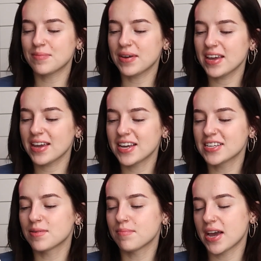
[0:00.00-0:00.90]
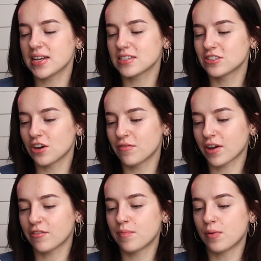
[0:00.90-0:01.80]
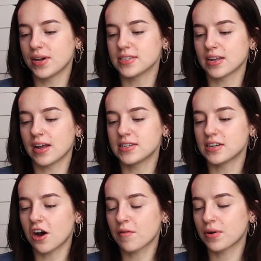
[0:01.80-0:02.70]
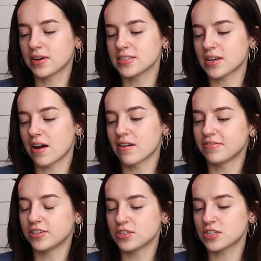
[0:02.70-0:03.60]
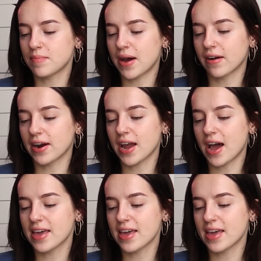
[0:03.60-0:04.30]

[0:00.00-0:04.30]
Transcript: To me, he is a man deserving of poison, a dark prince I refuse to marry.